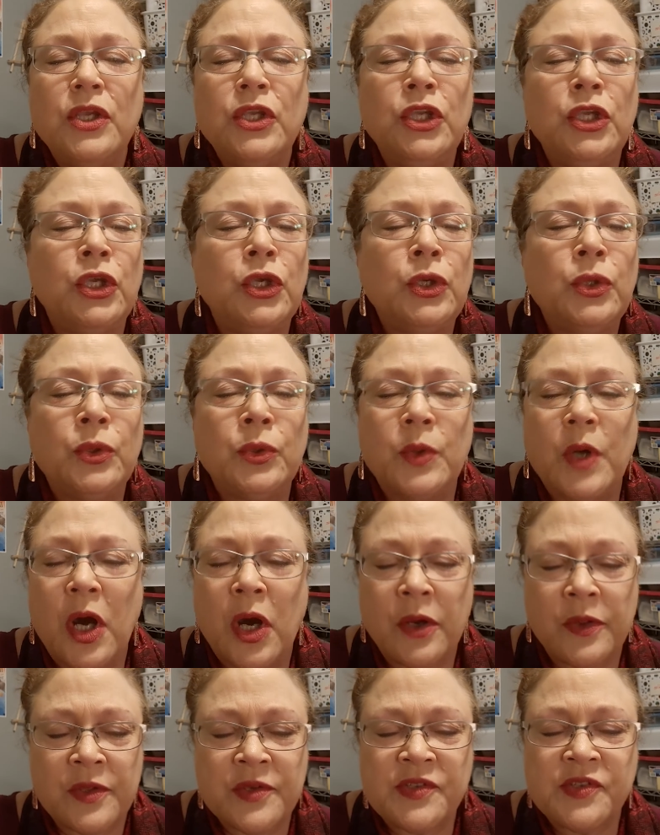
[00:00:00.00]
You
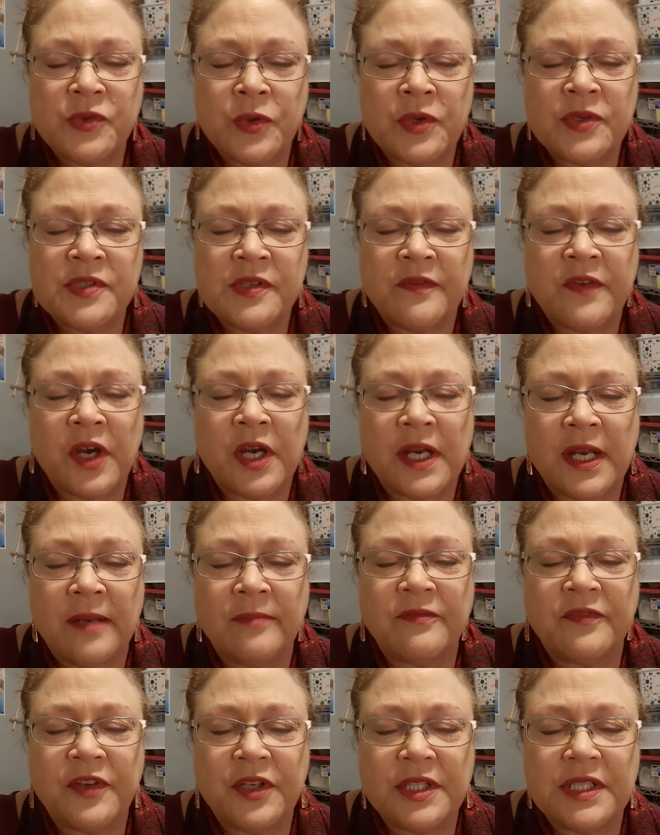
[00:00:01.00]
are the source of our
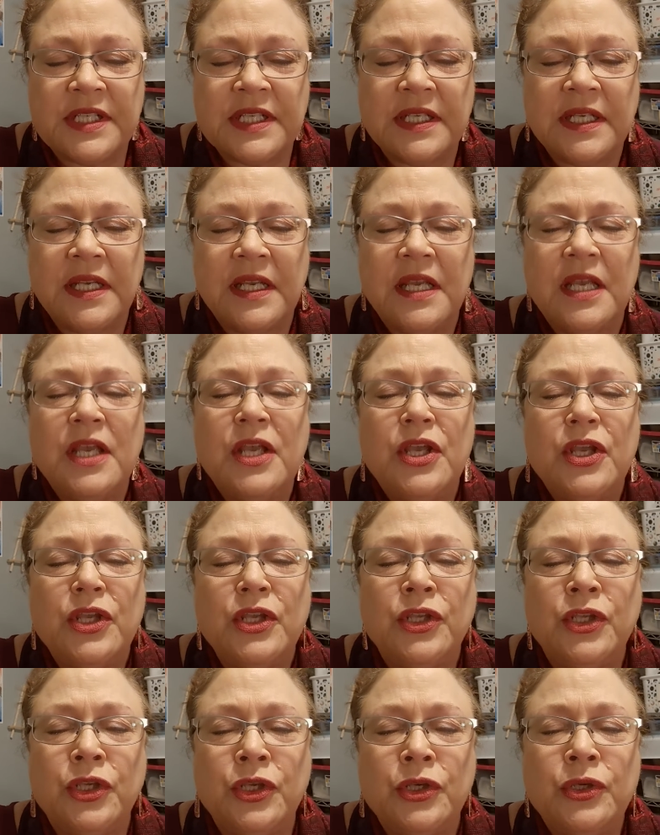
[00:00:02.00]
comfort.
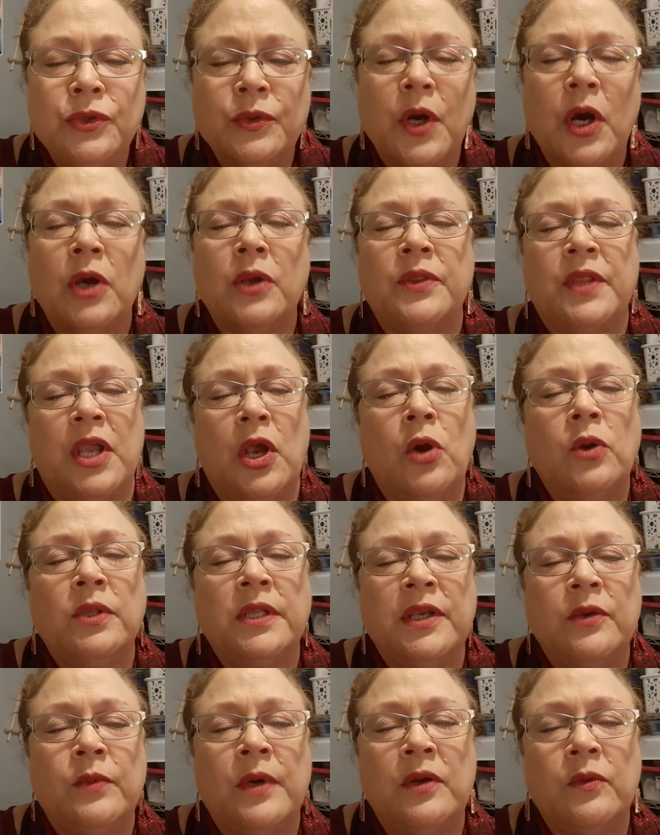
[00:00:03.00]
You are the
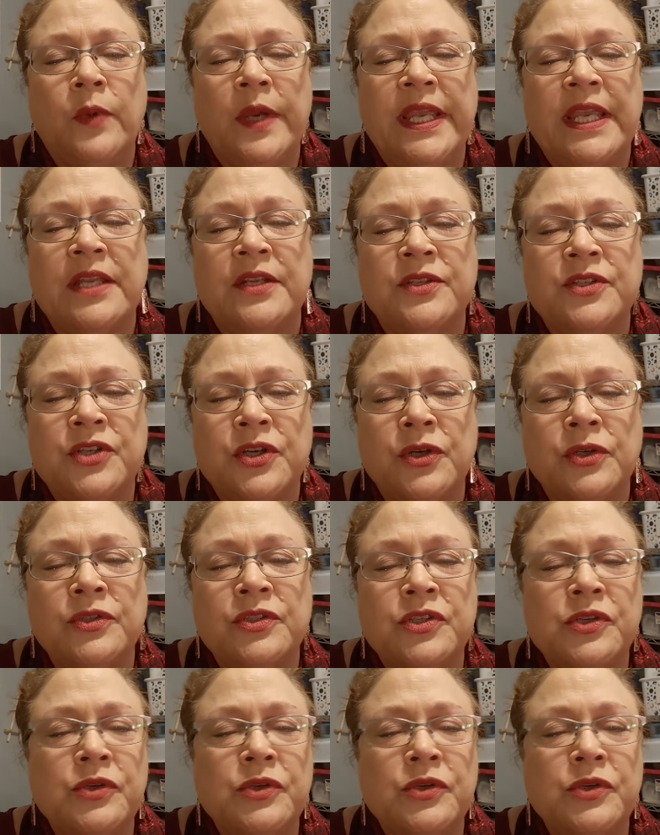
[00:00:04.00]
only one we can turn